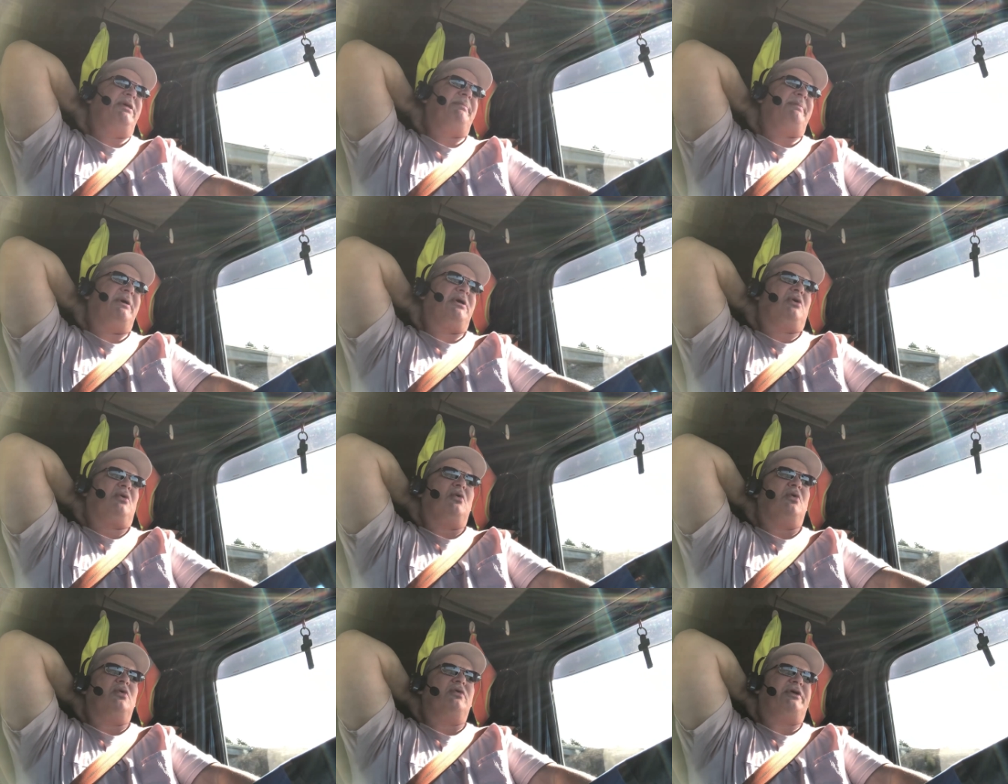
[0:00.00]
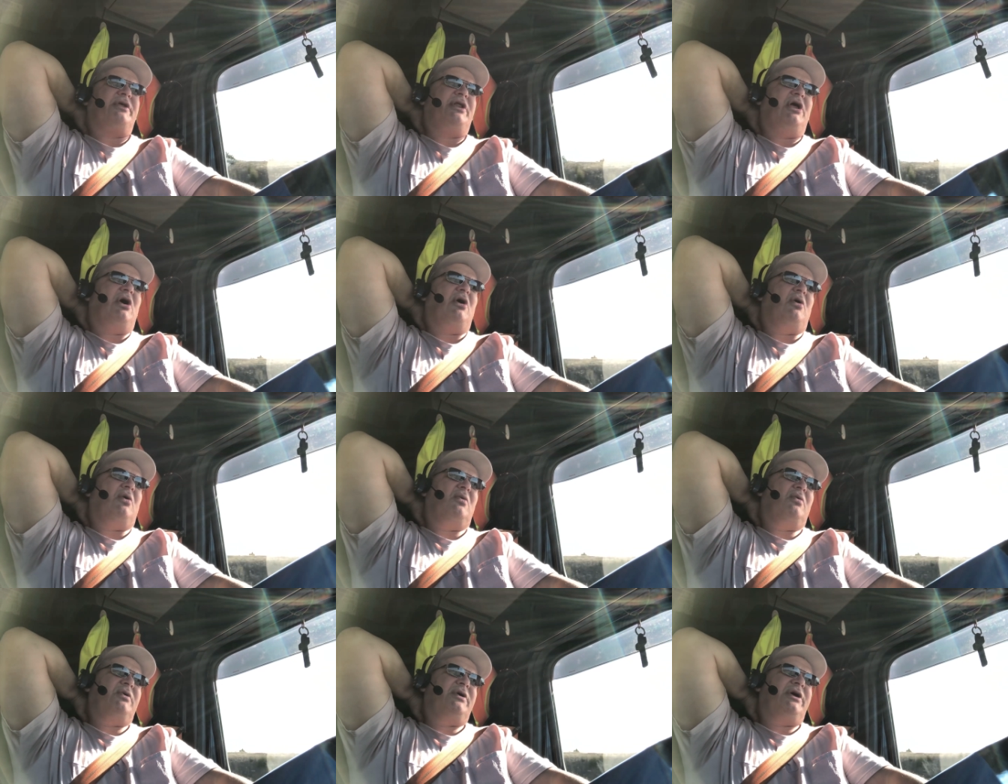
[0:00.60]
be cool to
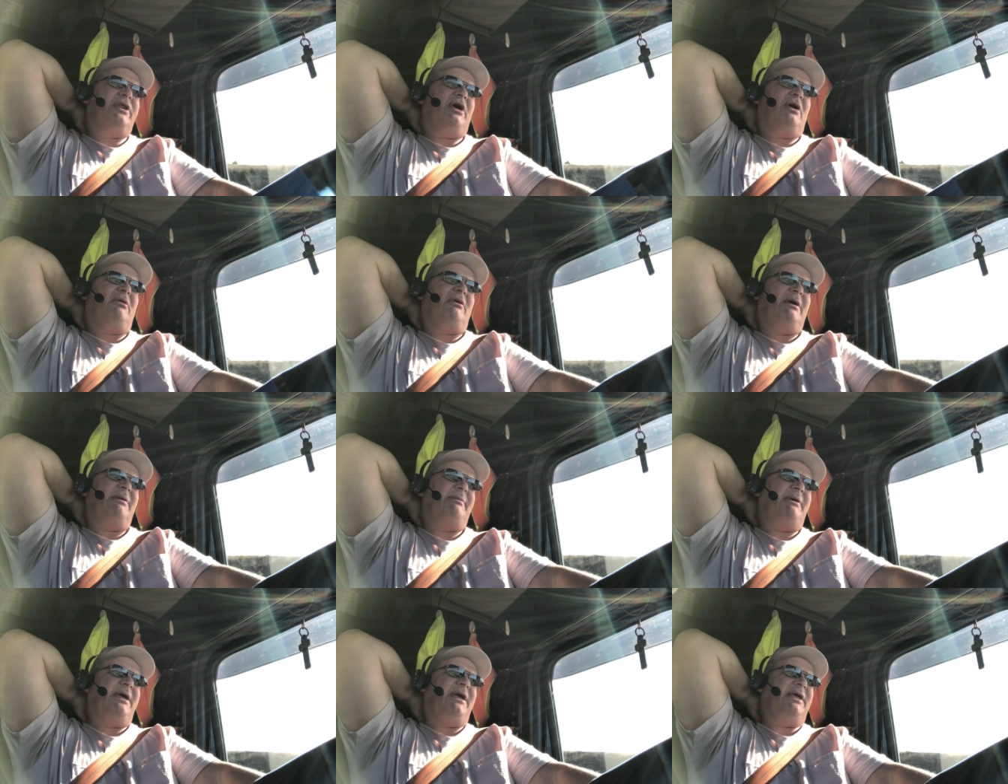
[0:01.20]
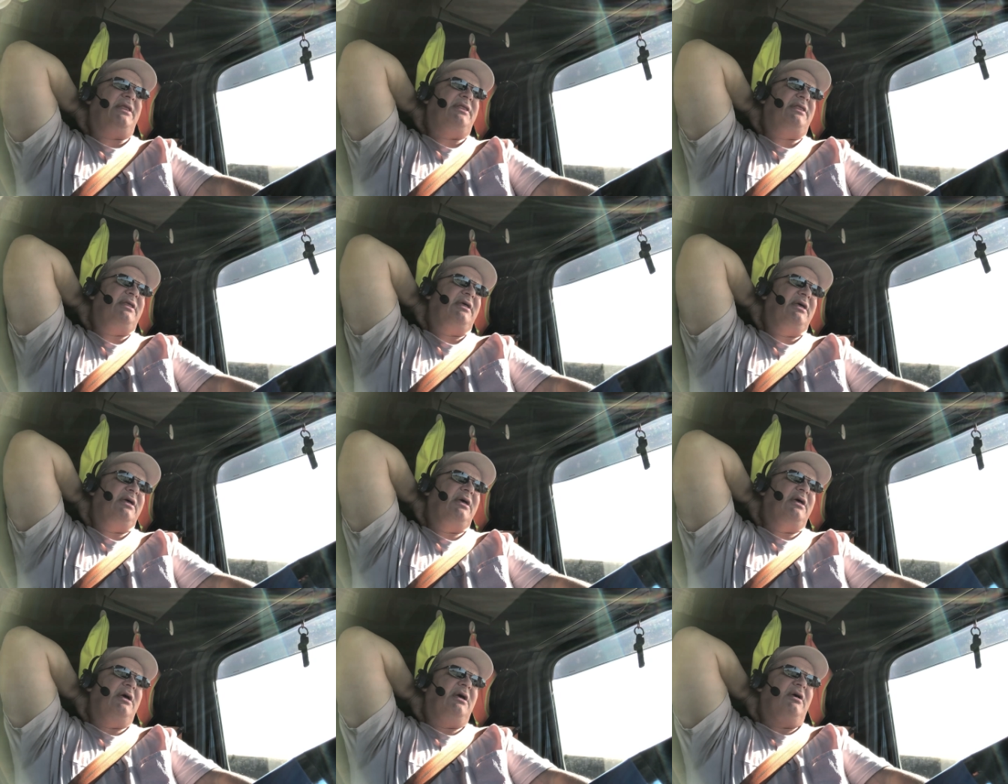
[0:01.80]
know. You know, I mean,
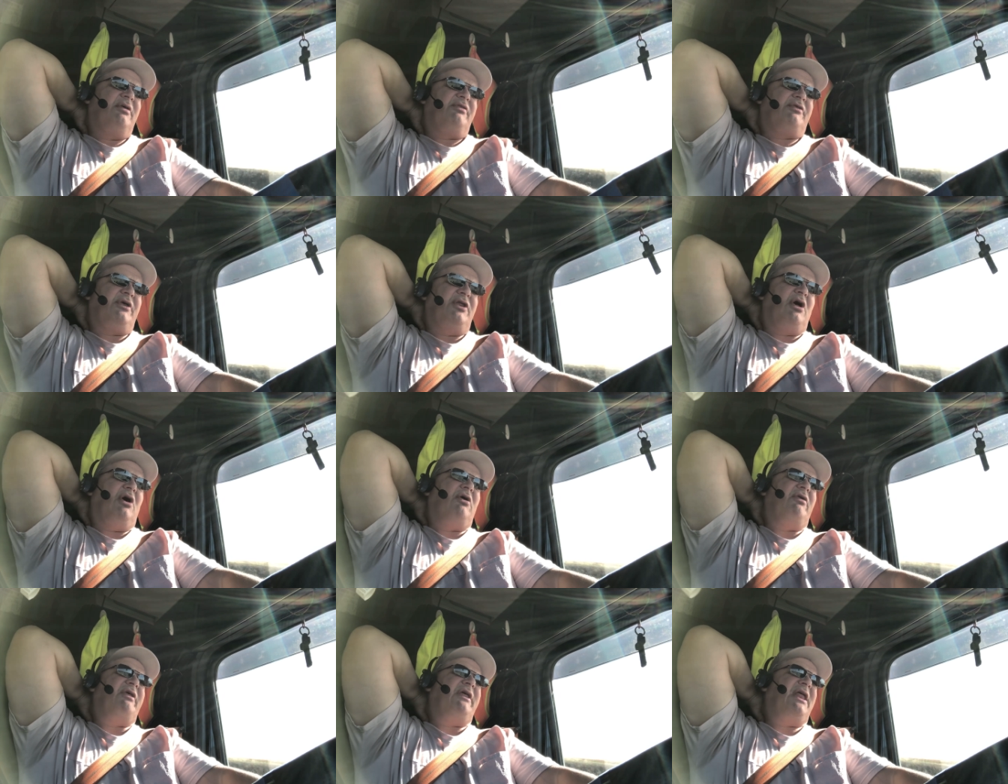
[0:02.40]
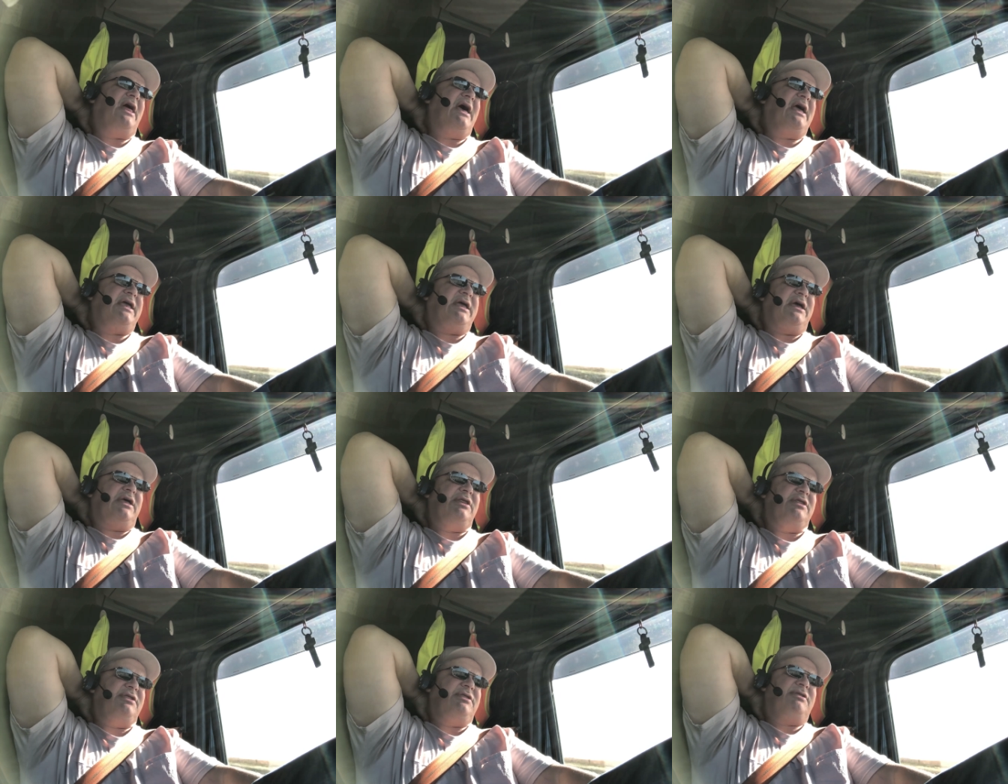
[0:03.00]
to know that I
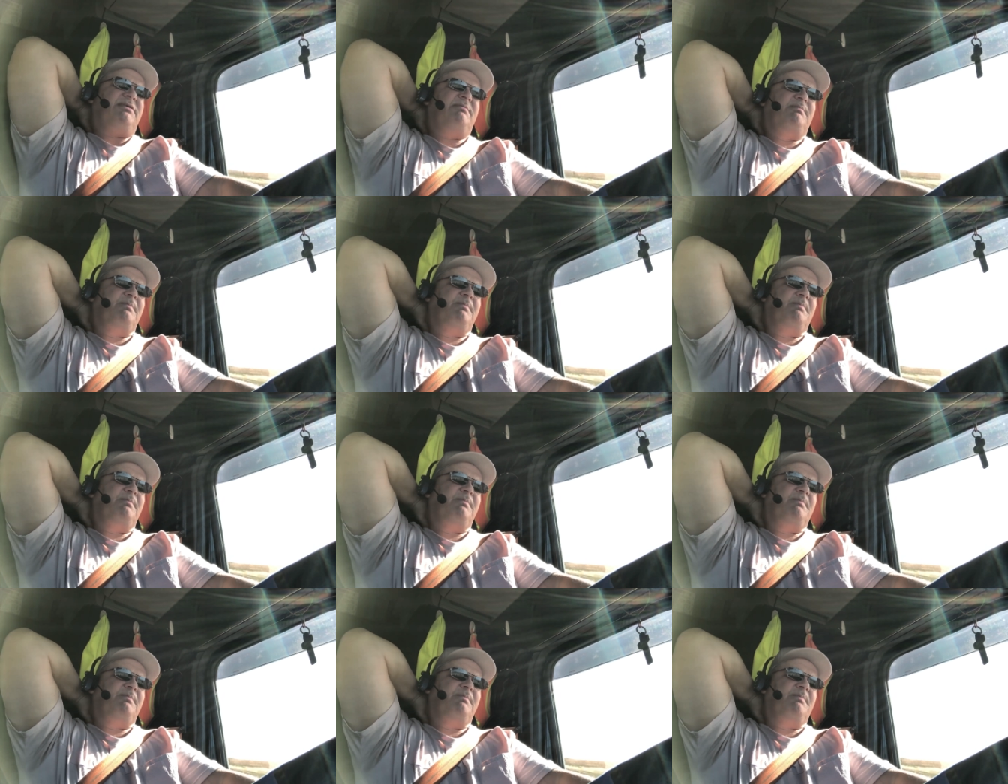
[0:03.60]
can